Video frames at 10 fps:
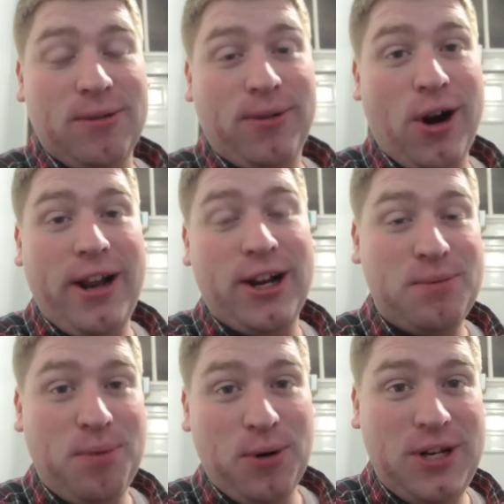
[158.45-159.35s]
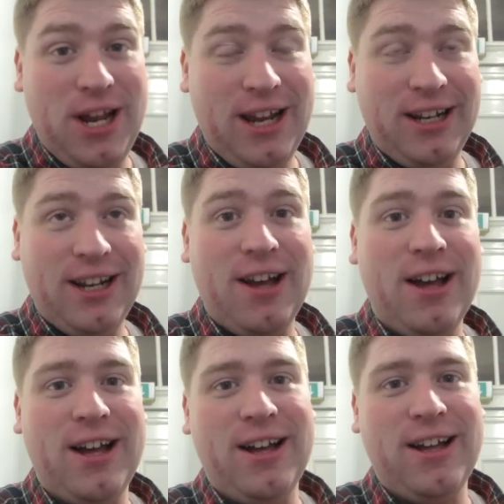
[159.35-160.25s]
I'm currently exporting
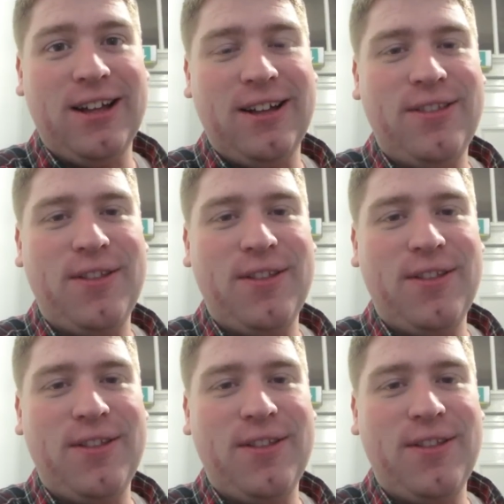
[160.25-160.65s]
uh,